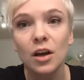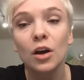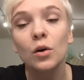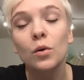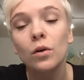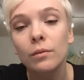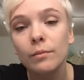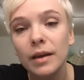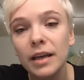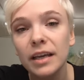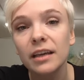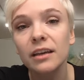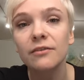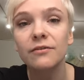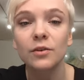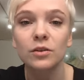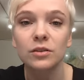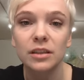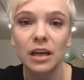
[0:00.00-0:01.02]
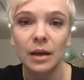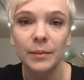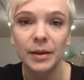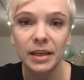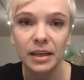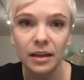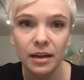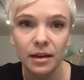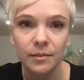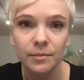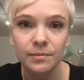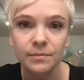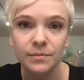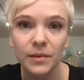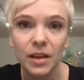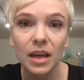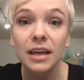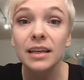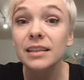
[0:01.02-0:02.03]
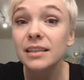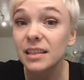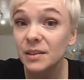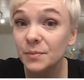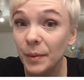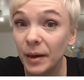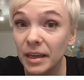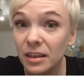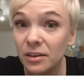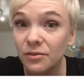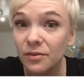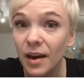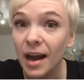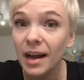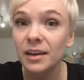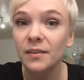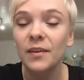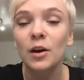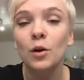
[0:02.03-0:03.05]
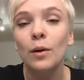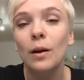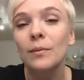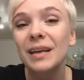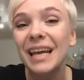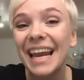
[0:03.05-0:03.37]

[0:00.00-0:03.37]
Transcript: who are making a full-time income, despite the fact that around